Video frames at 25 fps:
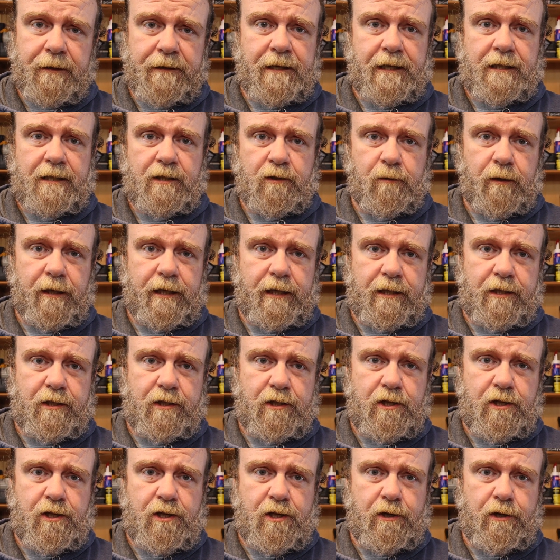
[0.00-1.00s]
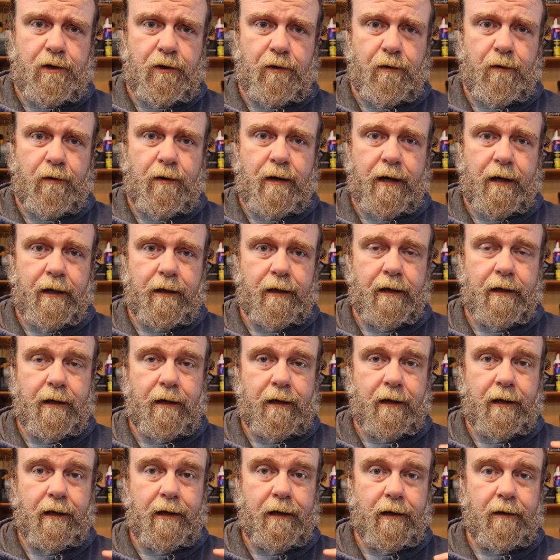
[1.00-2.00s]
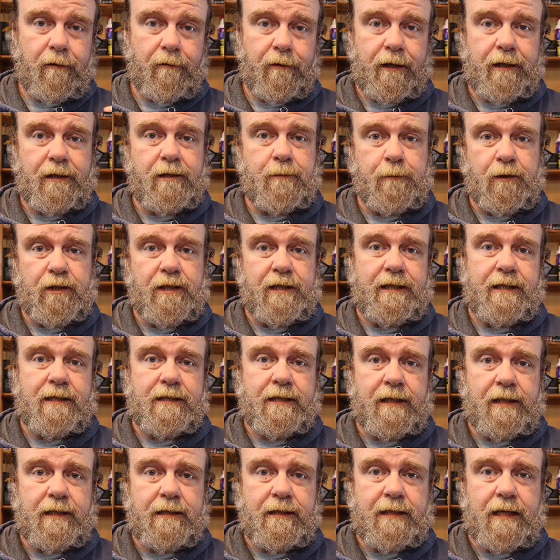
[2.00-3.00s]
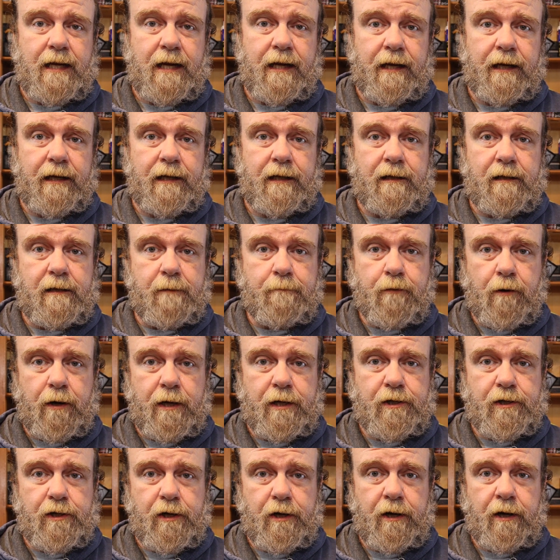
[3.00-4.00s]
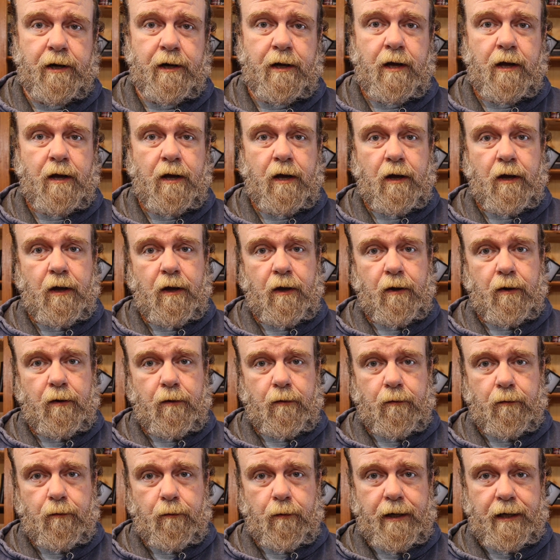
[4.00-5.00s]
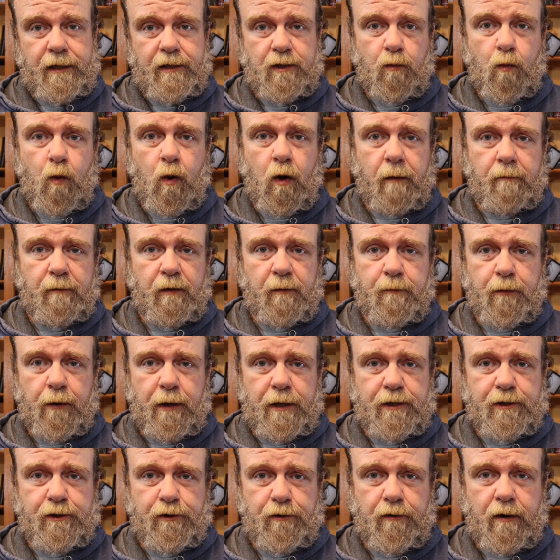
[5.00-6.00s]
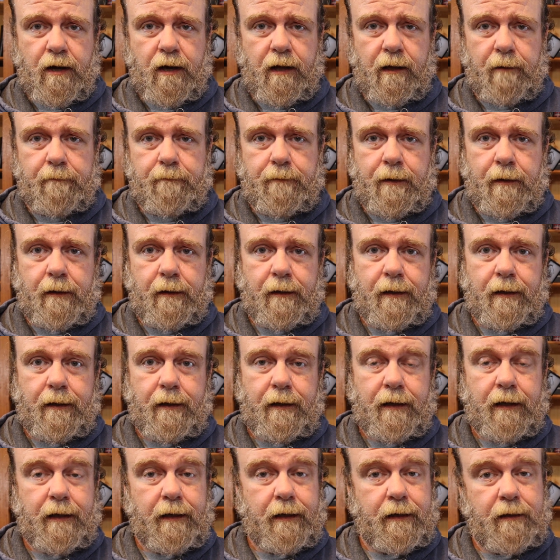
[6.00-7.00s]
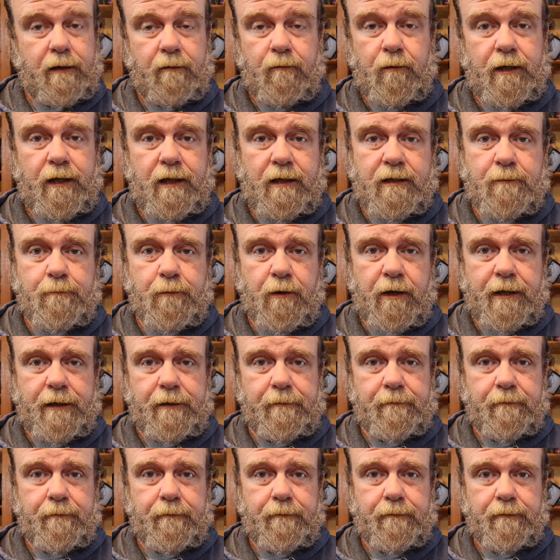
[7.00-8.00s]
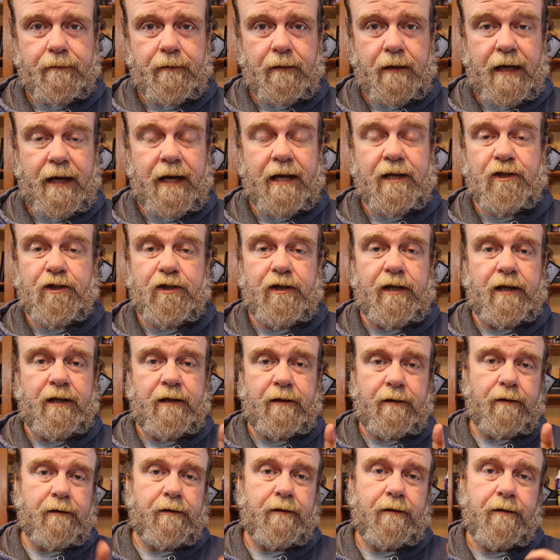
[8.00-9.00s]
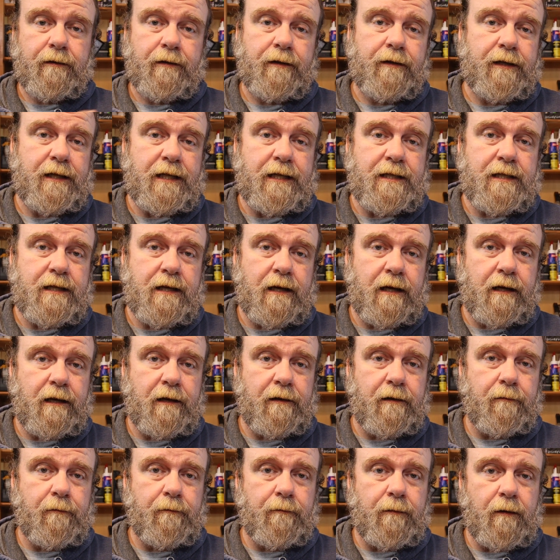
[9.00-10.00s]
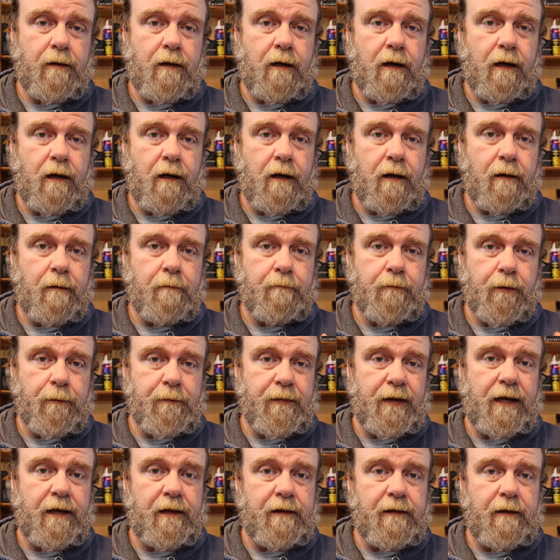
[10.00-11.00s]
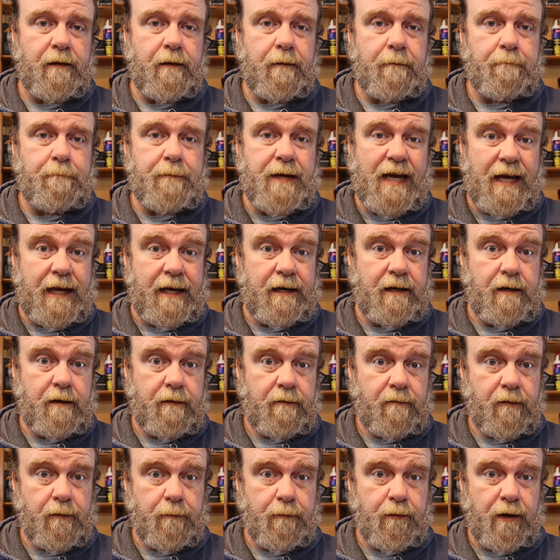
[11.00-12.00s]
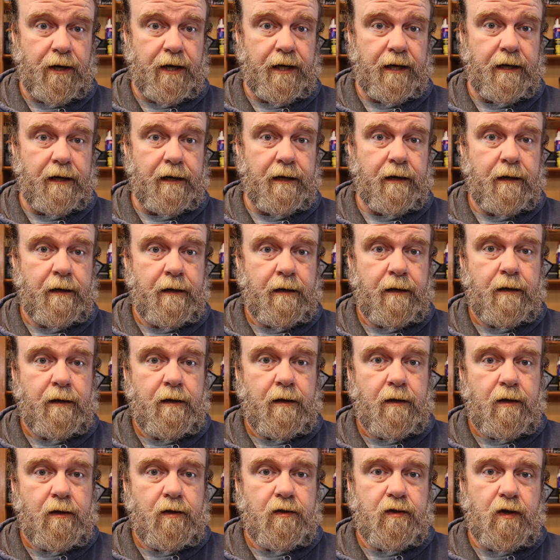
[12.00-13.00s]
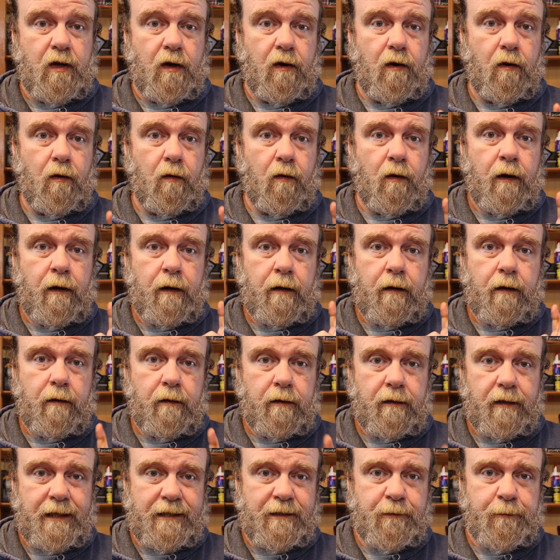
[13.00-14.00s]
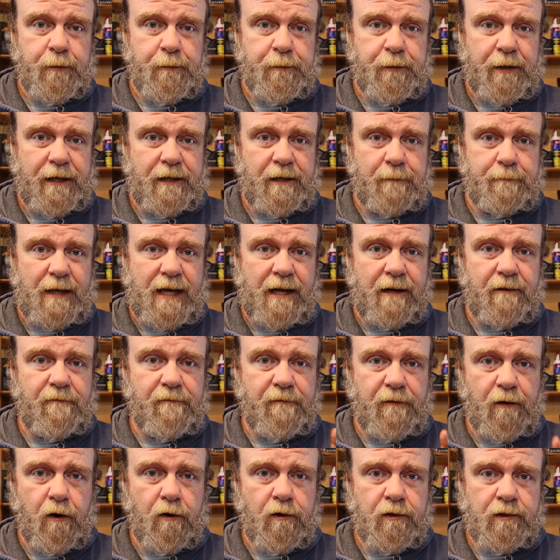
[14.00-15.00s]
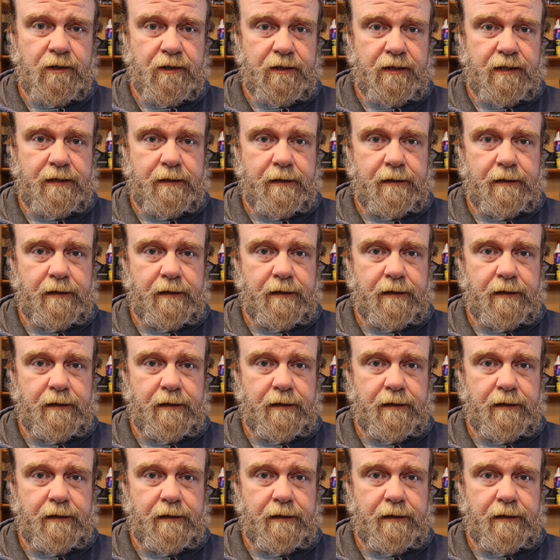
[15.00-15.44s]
of things we need to do. Uh, we need to put the disk inside the printer. We need to warm the printer up and then we need to print. Actually, need to uh, uh, prepare the bed for printing. So let's prepare the bed first,